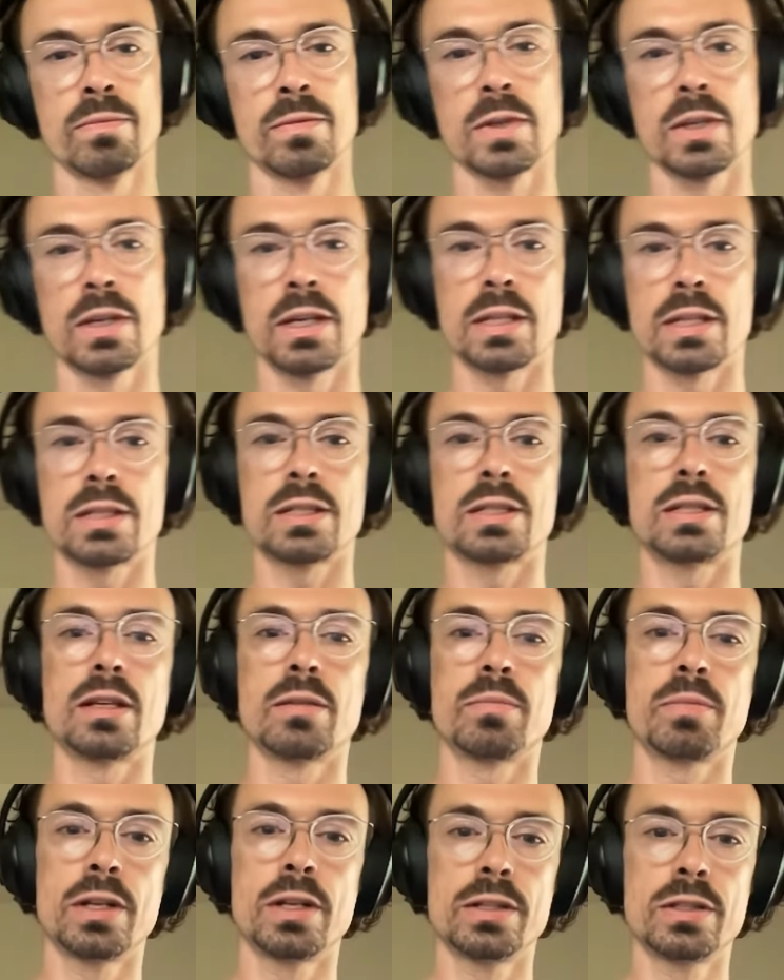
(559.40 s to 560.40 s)
It's the
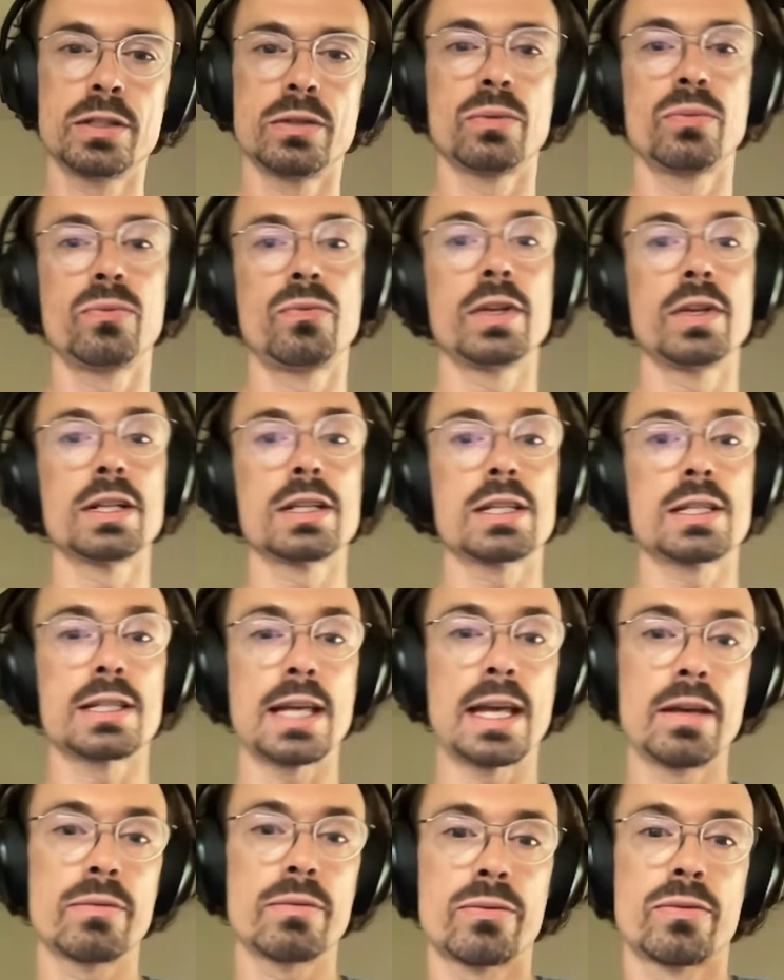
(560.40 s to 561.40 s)
ability to feel
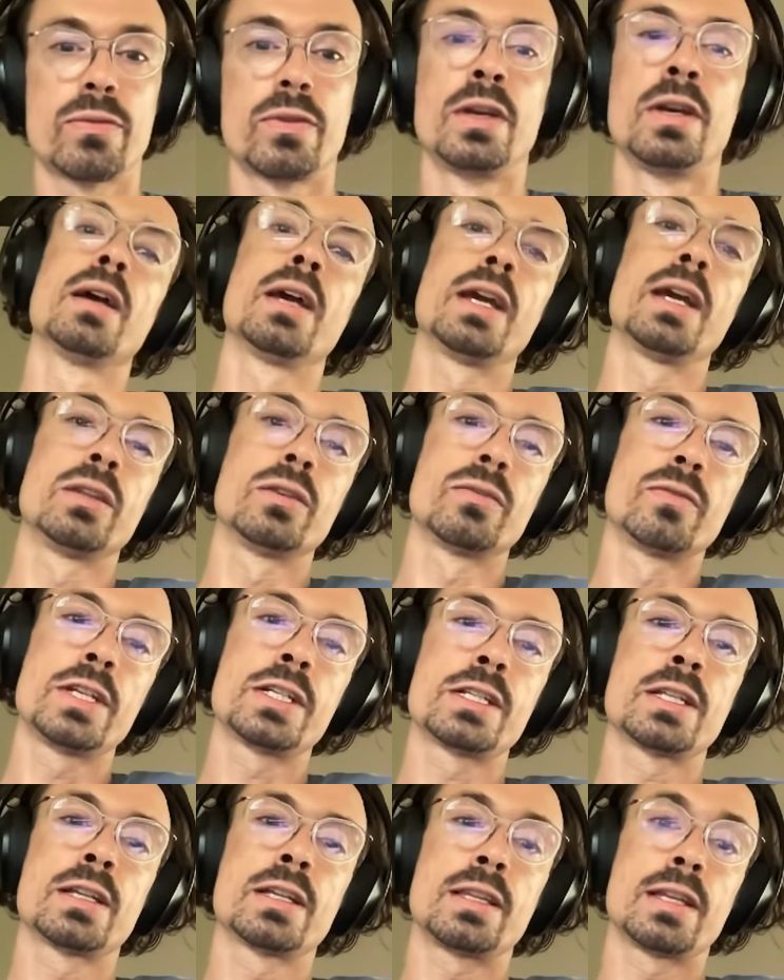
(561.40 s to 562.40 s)
safe. And the
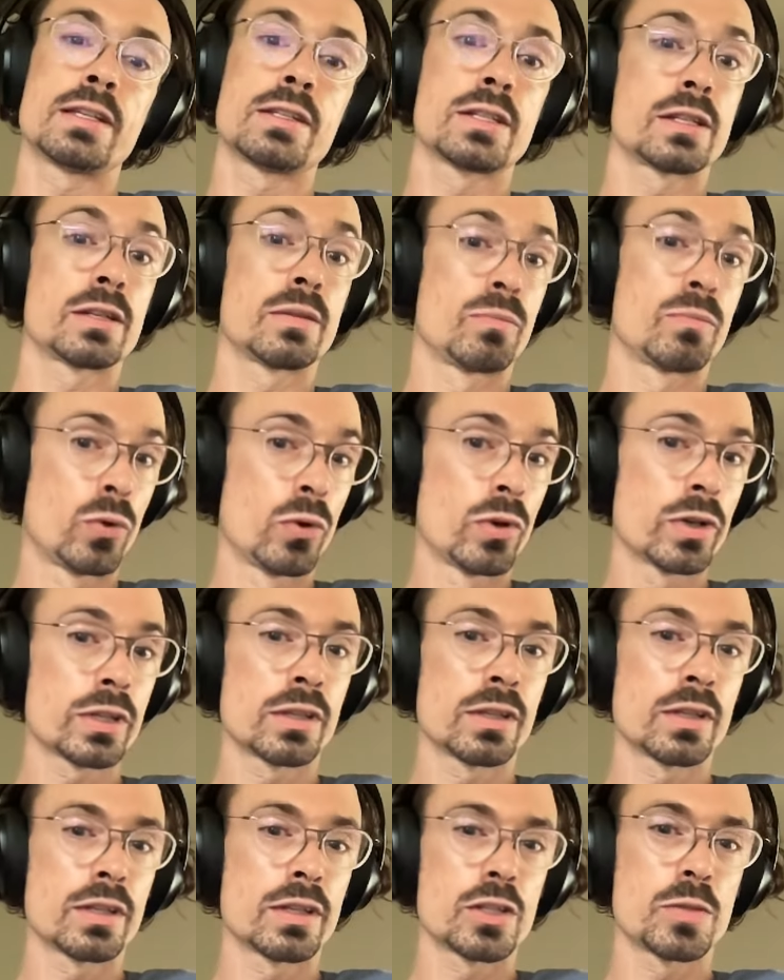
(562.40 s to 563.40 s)
reason that that's
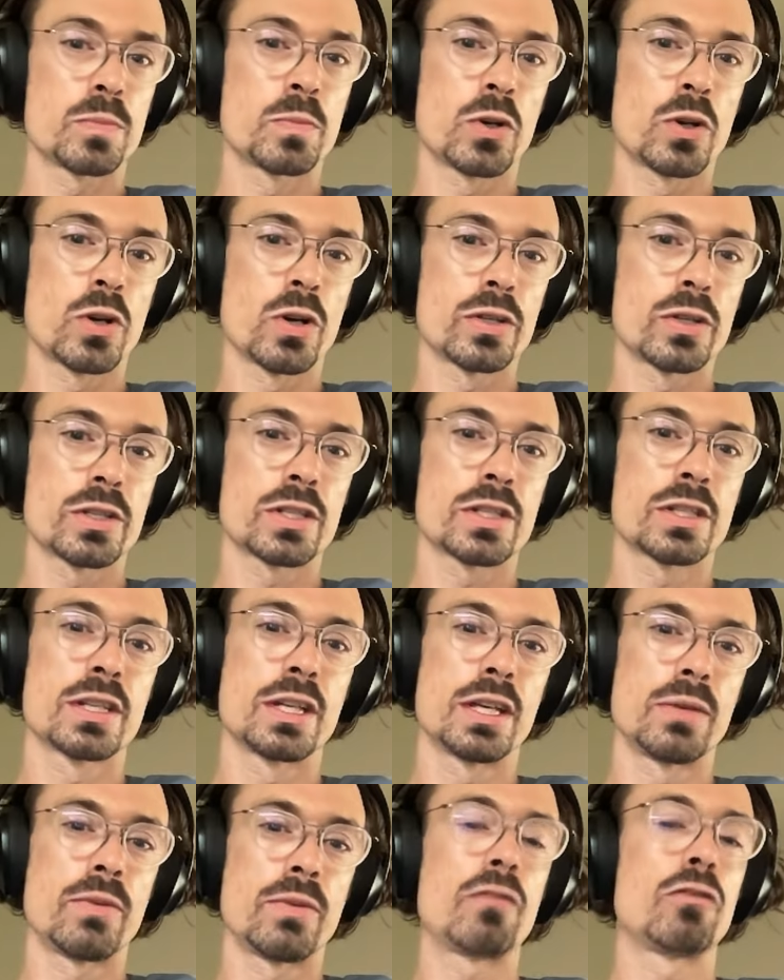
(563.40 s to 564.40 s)
important is because
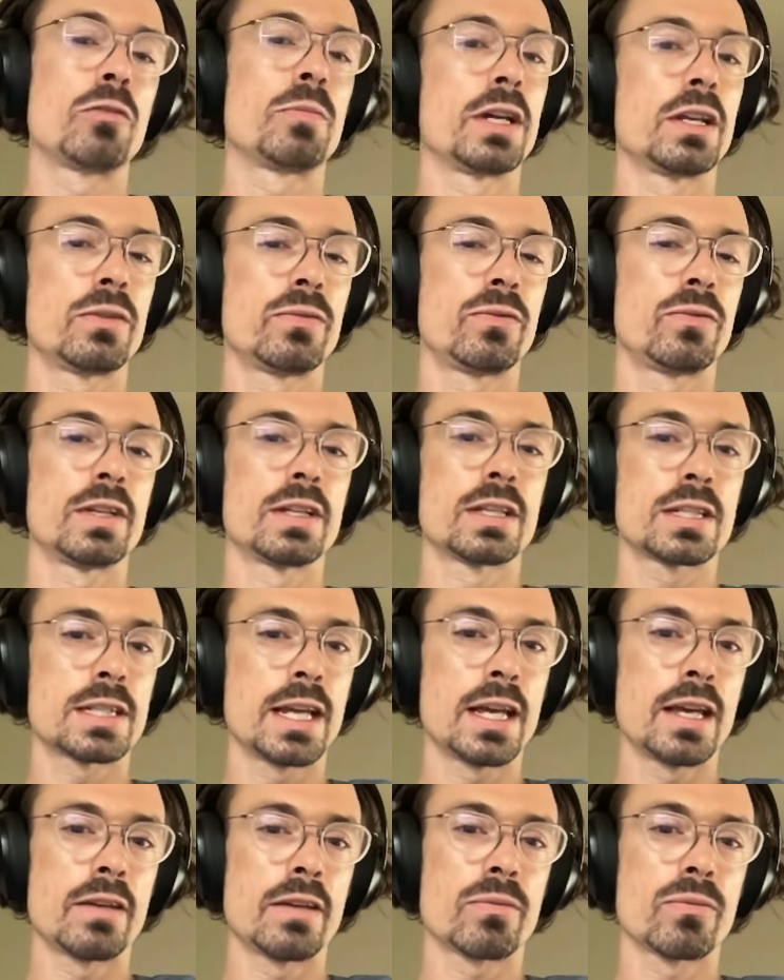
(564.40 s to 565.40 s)
if everybody feels
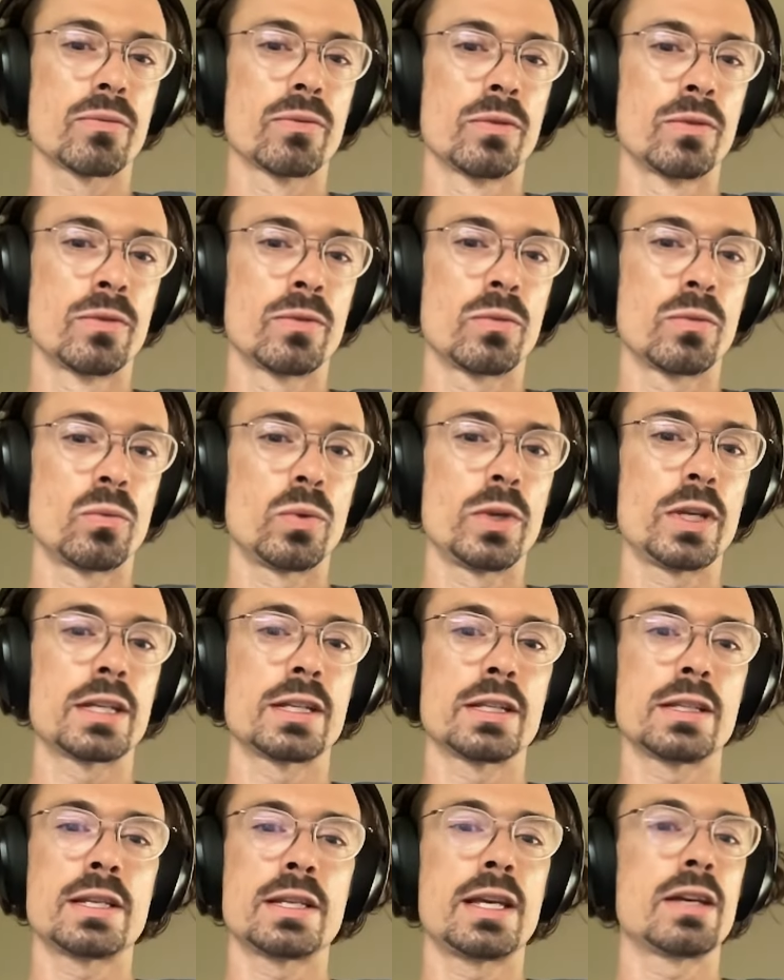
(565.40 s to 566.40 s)
safe, we
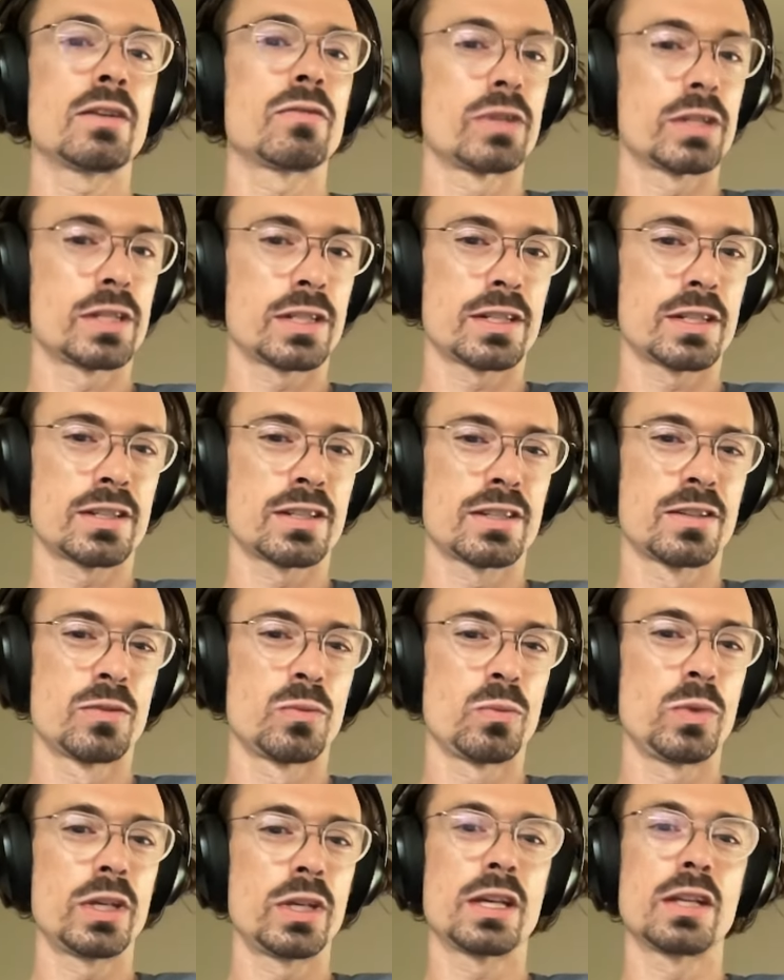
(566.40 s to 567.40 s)
can take risks.
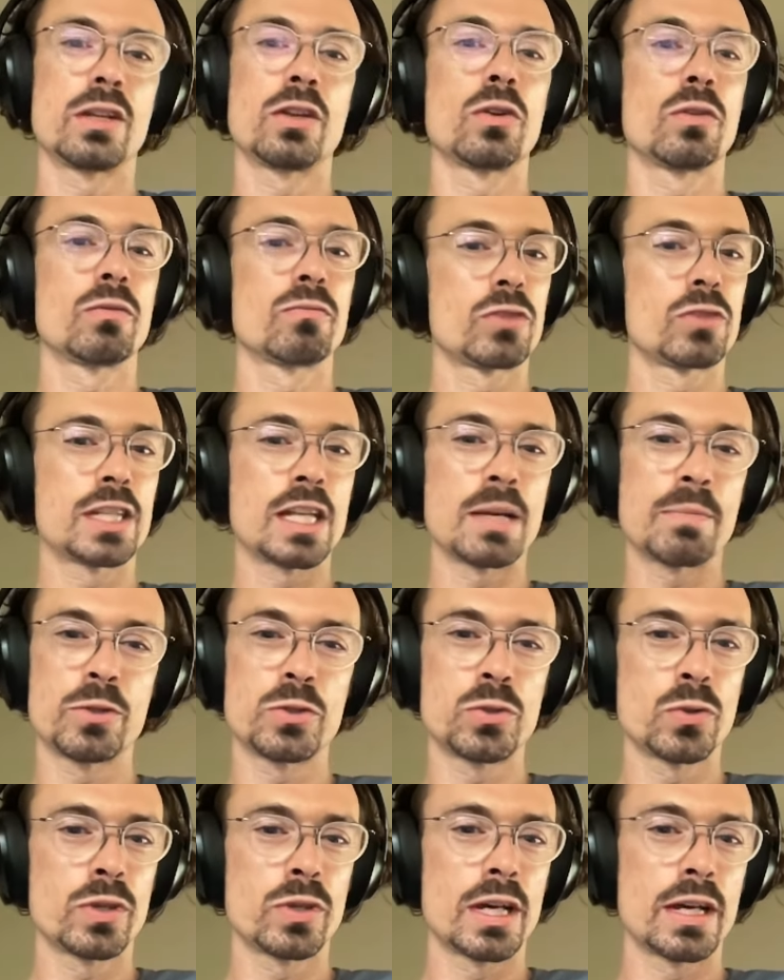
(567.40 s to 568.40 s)
We can step
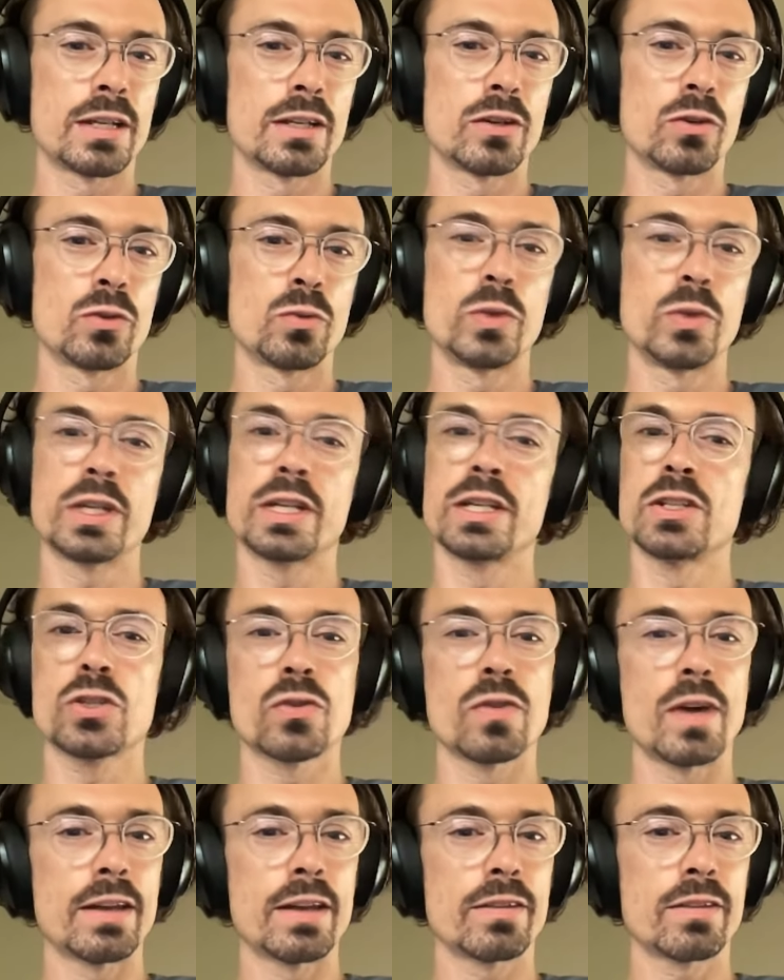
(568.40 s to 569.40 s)
into the unknown. We can
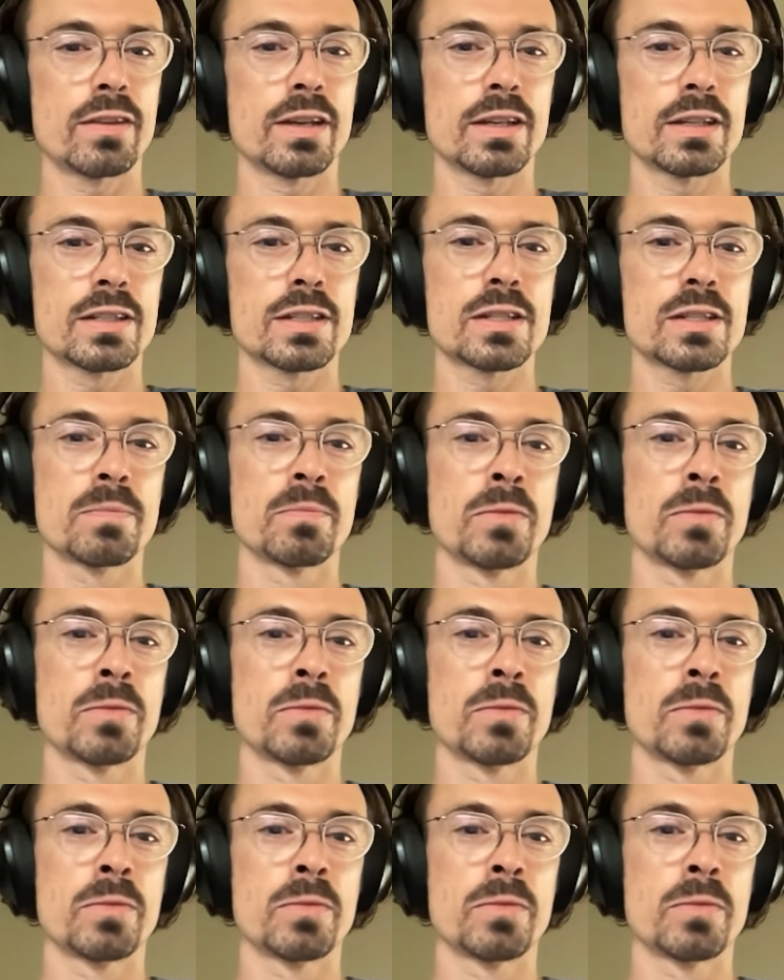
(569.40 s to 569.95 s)
try things.